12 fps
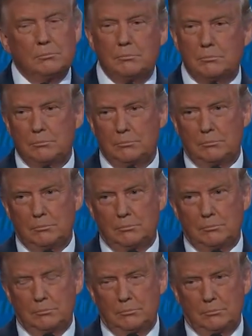
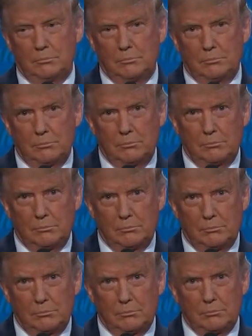
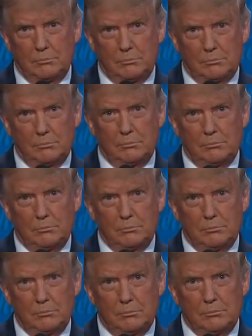
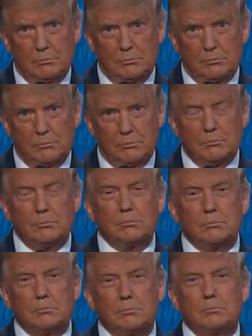
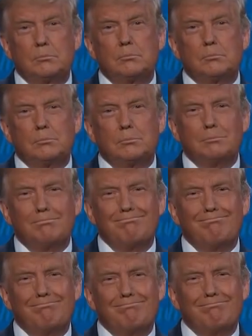
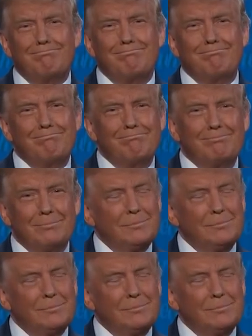No words are spoken by the person on screen.